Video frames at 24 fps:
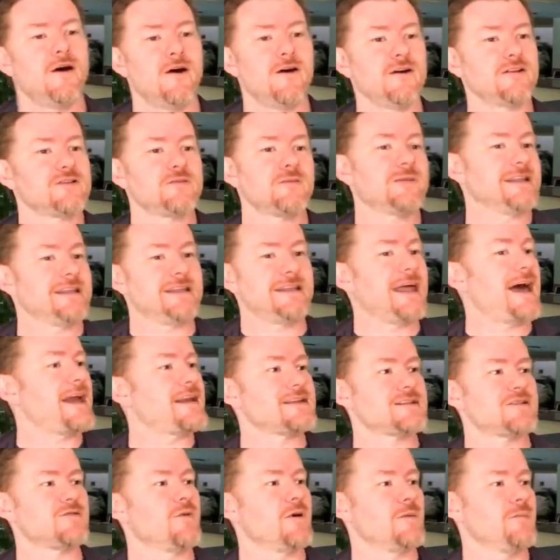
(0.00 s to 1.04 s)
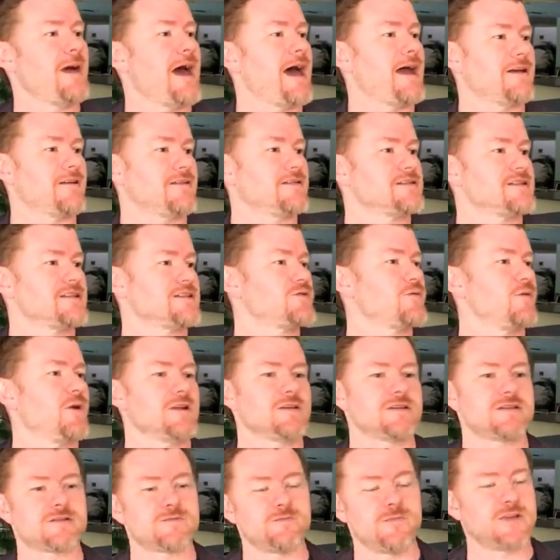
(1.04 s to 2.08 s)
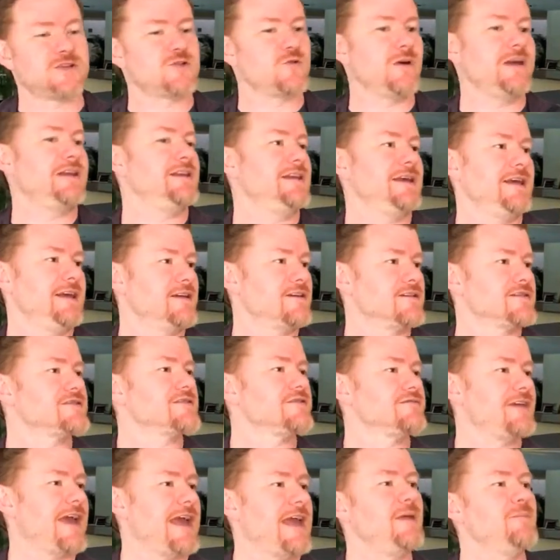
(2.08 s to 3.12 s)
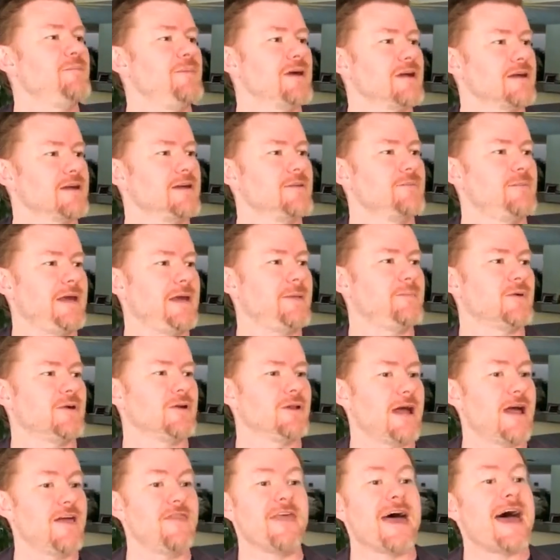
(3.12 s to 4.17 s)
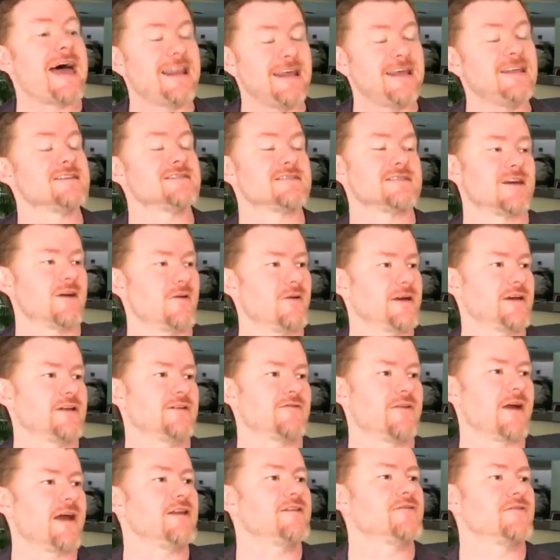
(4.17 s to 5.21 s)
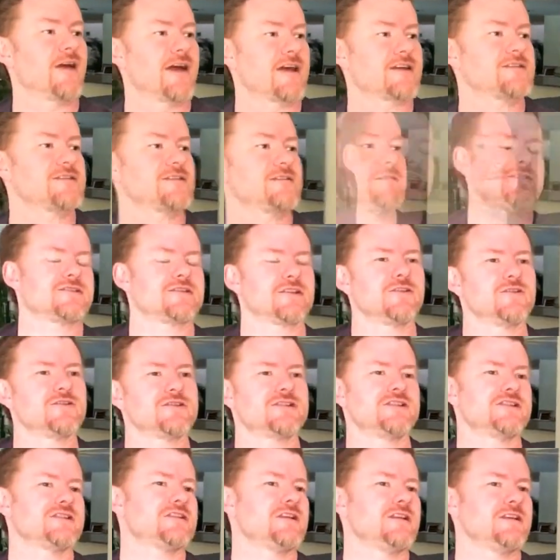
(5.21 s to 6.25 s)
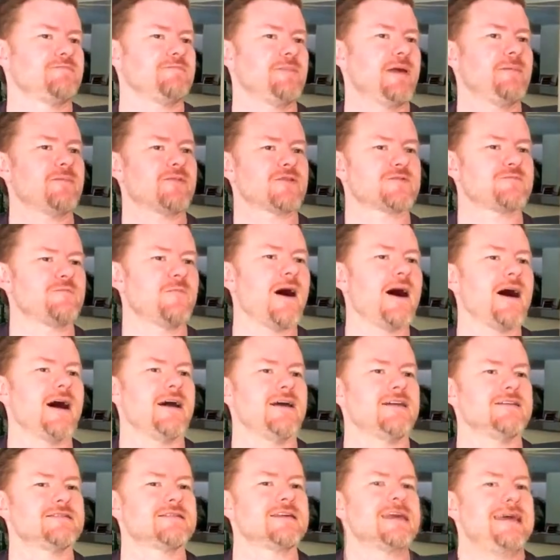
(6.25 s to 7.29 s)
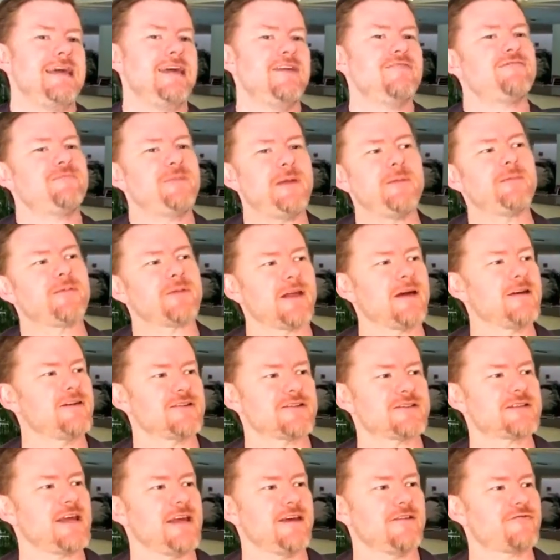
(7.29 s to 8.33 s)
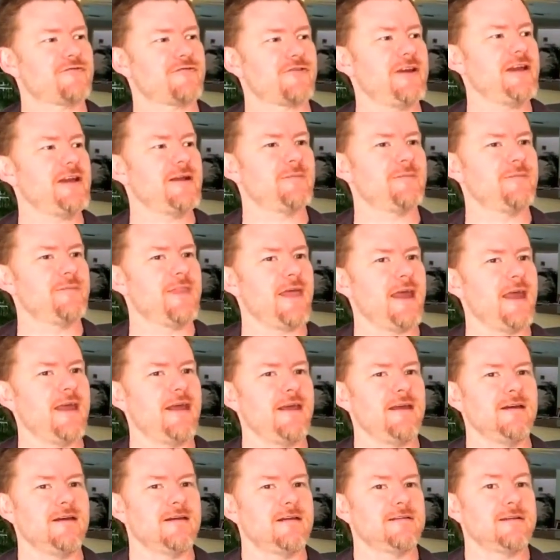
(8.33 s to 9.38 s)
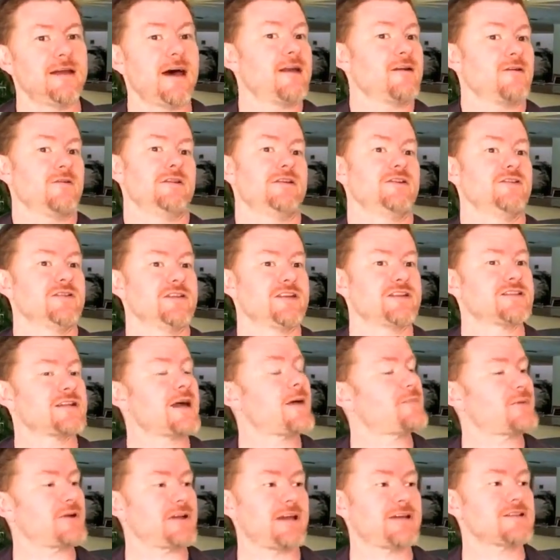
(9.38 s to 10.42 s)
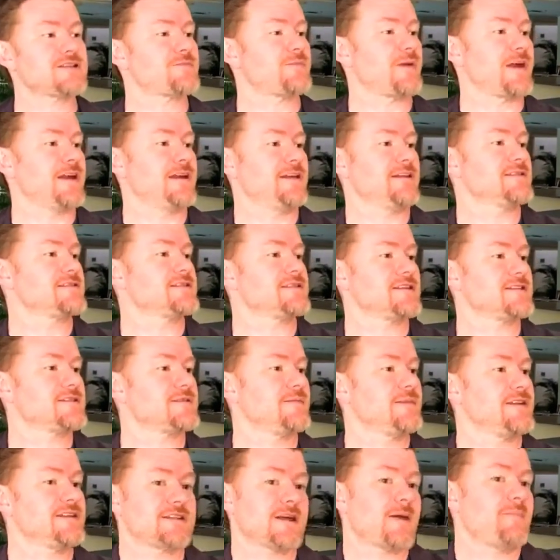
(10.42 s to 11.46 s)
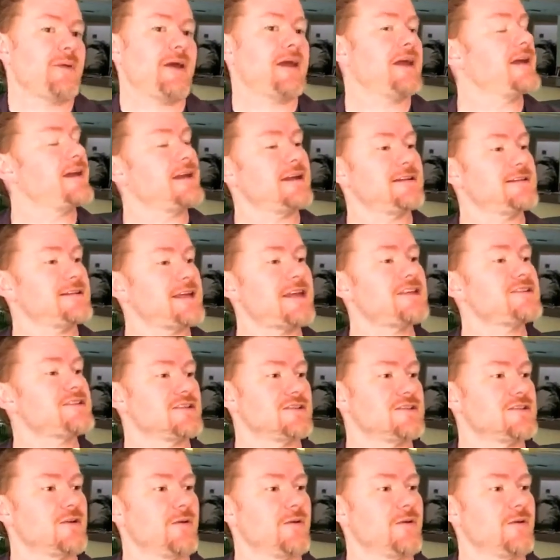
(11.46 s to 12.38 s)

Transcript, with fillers: ultimately that isn't what matters. It's what's between the ears of 8 billion people, and that is going in the right direction. The solution is in people's minds. If people understand freedom, they not only do they stop participating in the system, they stop paying any attention